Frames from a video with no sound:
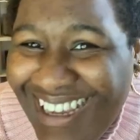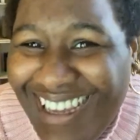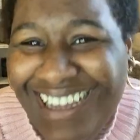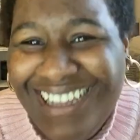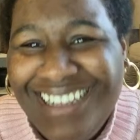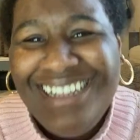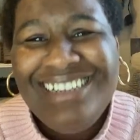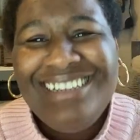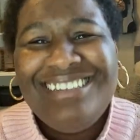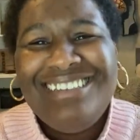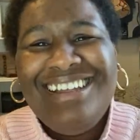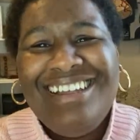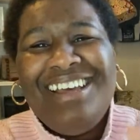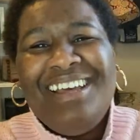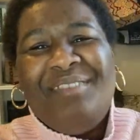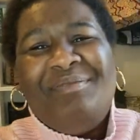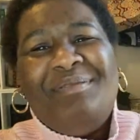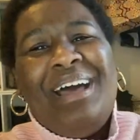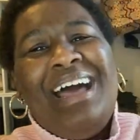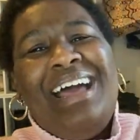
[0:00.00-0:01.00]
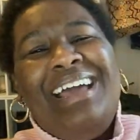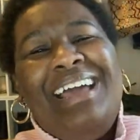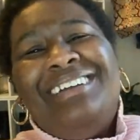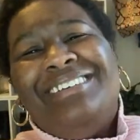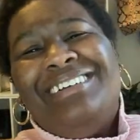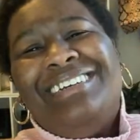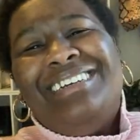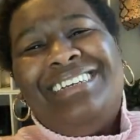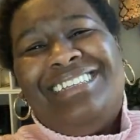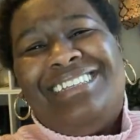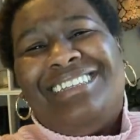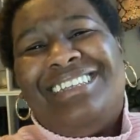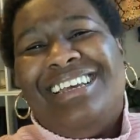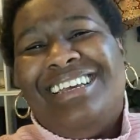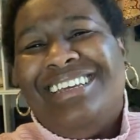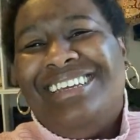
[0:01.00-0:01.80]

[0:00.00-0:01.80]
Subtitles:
That does not help. Hi, Chris.